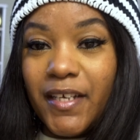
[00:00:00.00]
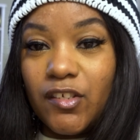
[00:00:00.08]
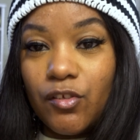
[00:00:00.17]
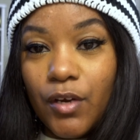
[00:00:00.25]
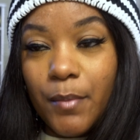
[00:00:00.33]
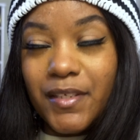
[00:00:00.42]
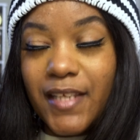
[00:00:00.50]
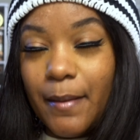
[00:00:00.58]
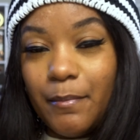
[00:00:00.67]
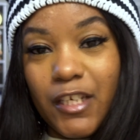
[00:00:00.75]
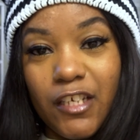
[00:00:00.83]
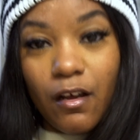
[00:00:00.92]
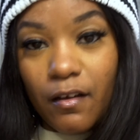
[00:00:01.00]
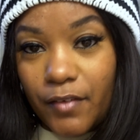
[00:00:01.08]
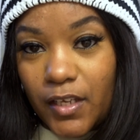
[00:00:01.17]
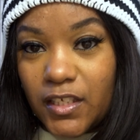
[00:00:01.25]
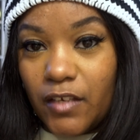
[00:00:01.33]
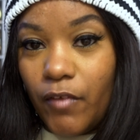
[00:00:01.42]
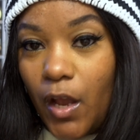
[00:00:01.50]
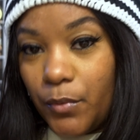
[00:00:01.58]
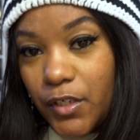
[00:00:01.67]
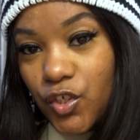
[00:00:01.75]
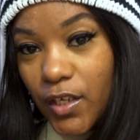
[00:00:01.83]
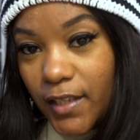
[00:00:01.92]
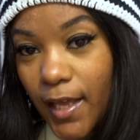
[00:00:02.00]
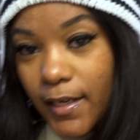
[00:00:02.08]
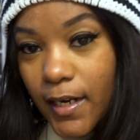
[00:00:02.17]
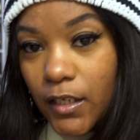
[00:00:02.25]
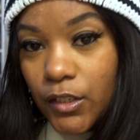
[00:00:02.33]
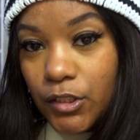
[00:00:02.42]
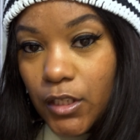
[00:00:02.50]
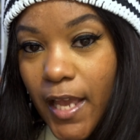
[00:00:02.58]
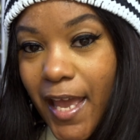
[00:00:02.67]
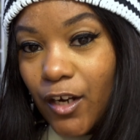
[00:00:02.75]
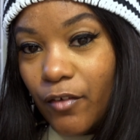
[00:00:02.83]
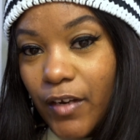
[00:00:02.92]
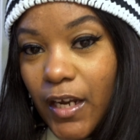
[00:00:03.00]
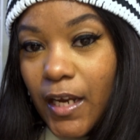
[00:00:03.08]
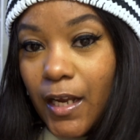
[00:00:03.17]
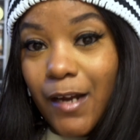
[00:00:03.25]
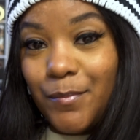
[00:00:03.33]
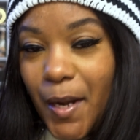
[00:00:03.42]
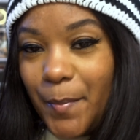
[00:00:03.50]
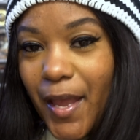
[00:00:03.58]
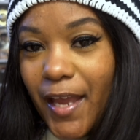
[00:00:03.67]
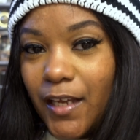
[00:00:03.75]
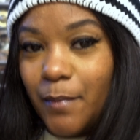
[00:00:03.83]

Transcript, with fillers: Instagram is at MinnieDollFace. If y'all want to check that out, head over there and come right back.